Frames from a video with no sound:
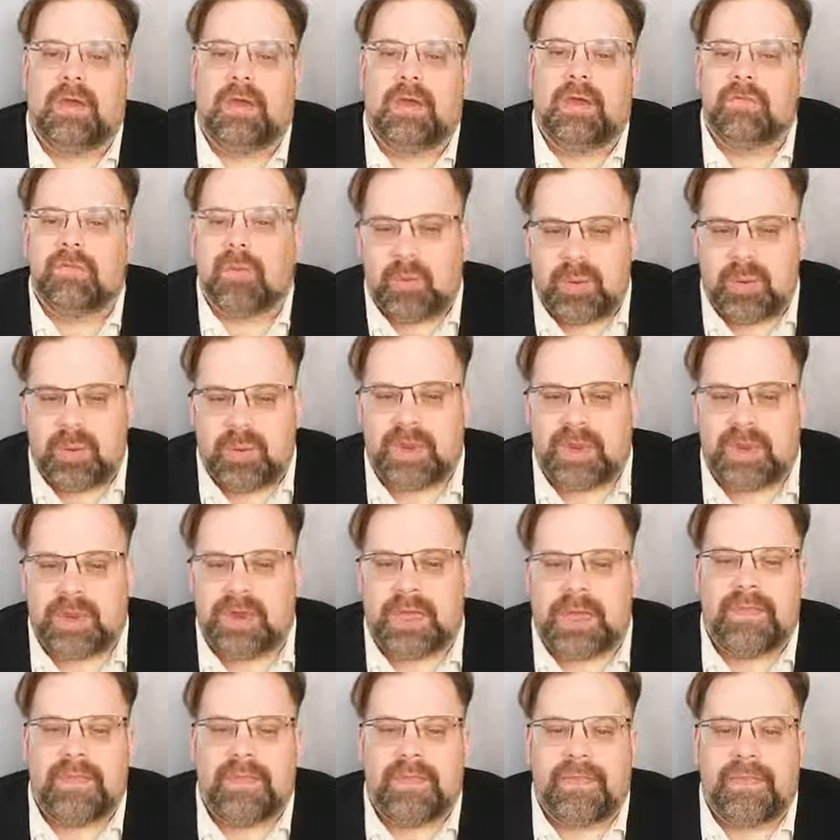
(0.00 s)
repeating
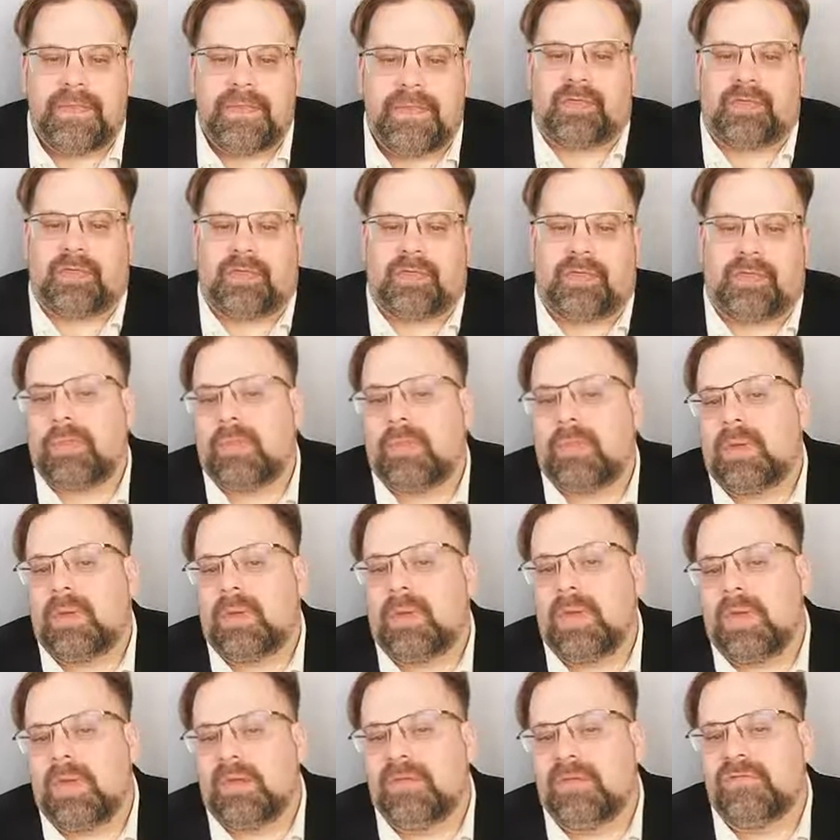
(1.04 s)
ad nauseum,
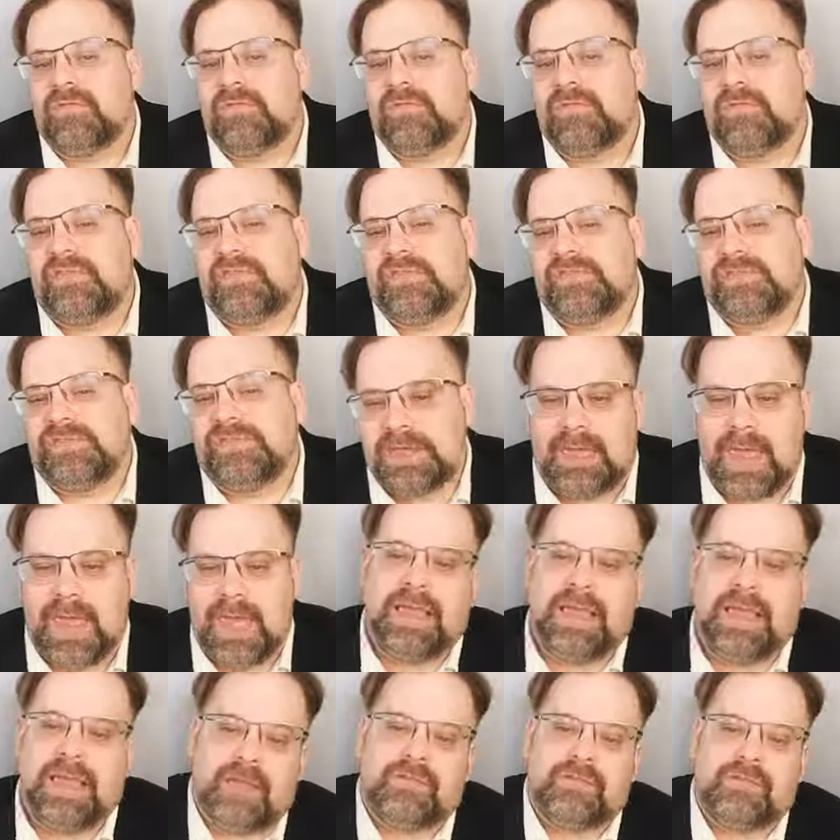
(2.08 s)
inflicting heavy
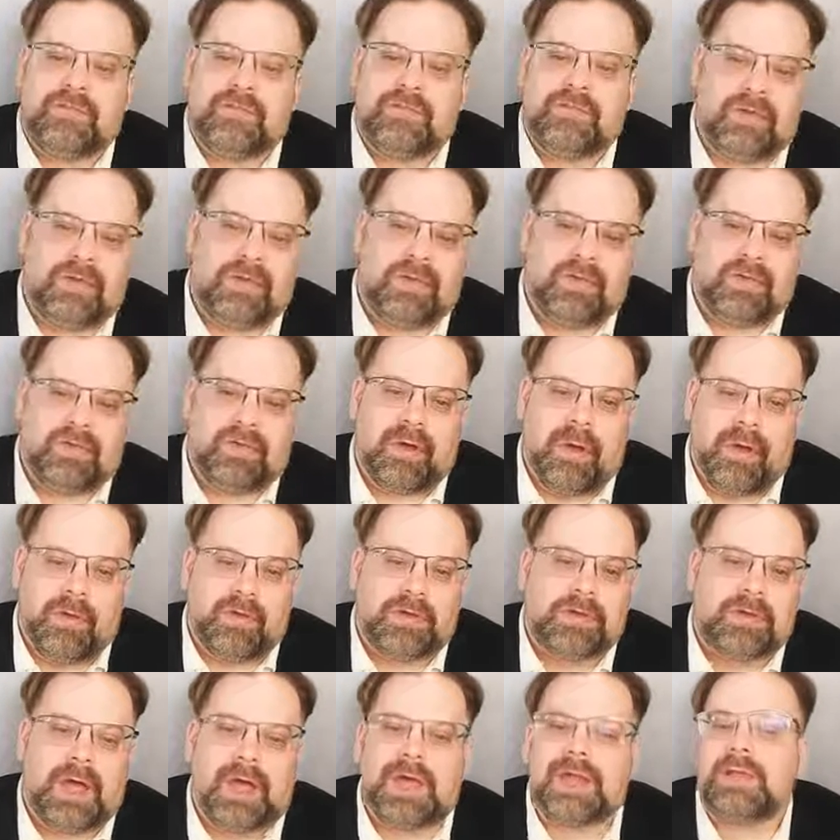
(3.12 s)
casualties on
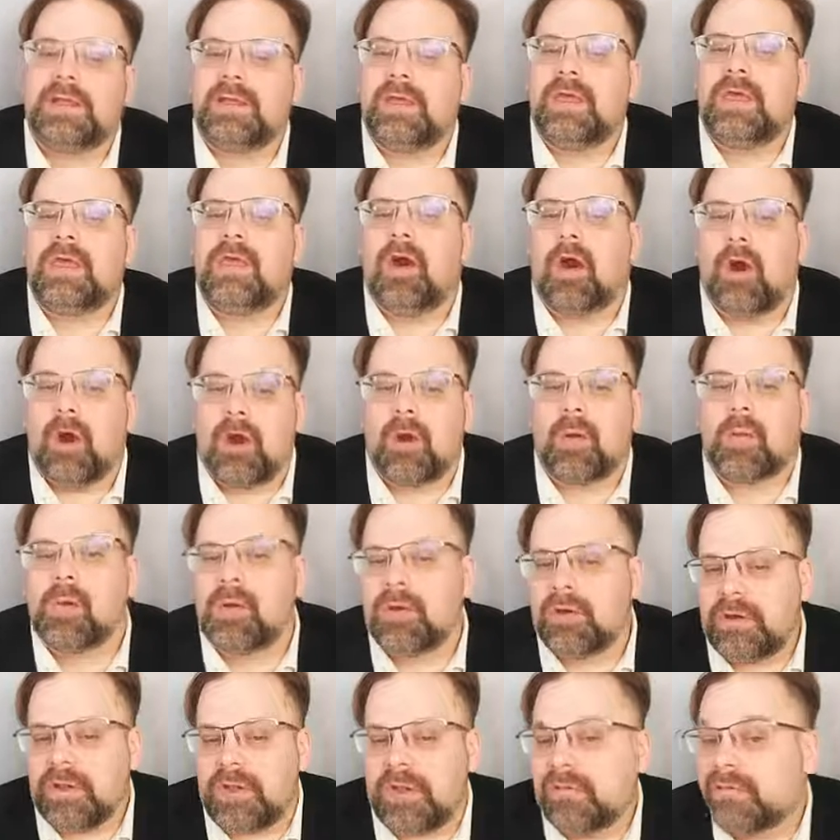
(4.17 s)
the lightly
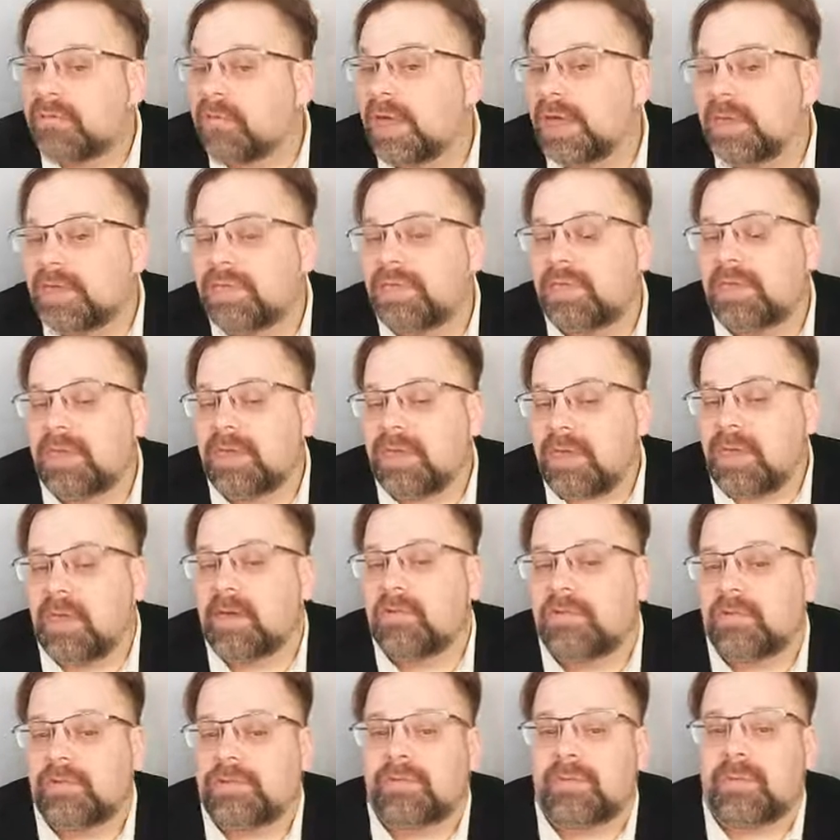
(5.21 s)
armored advancing
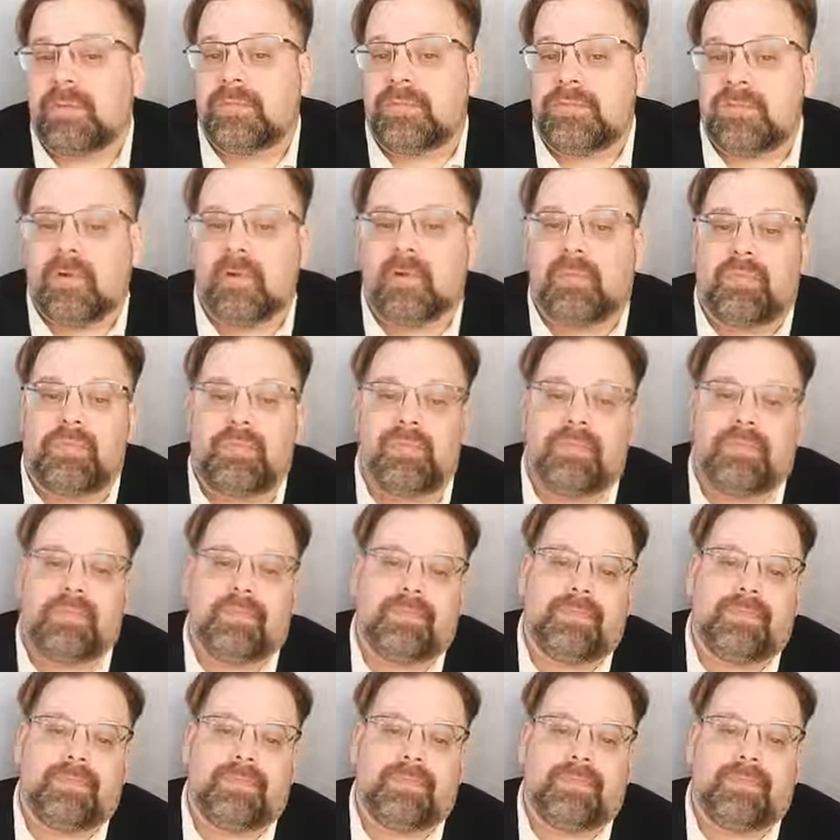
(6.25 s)
Kiev regime troops.